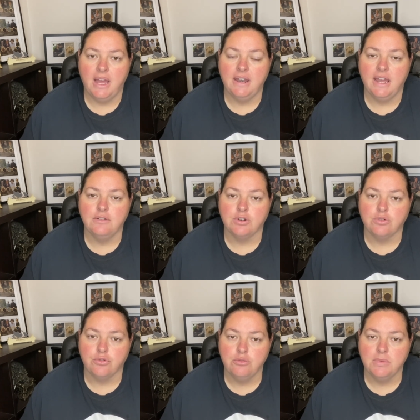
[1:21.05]
at a
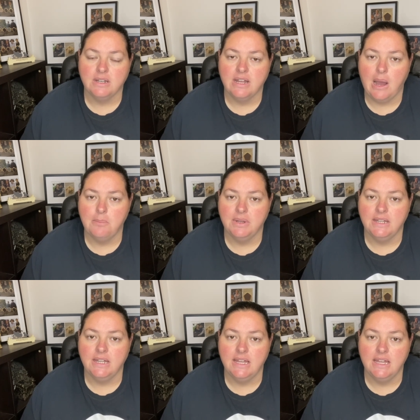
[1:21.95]
recruitment
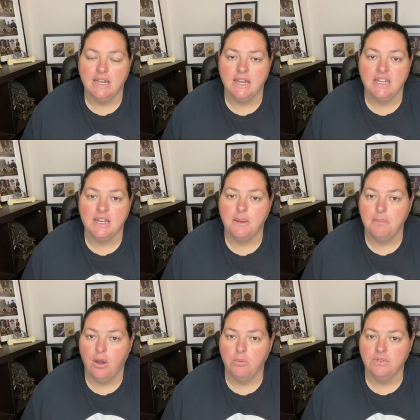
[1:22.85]
company here in
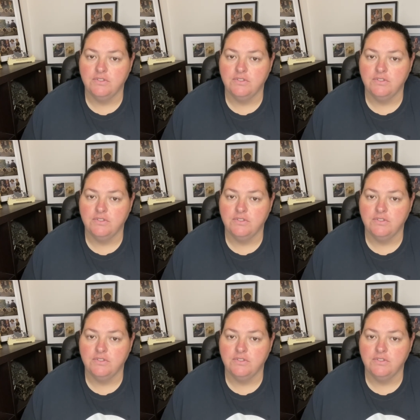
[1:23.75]
Melbourne,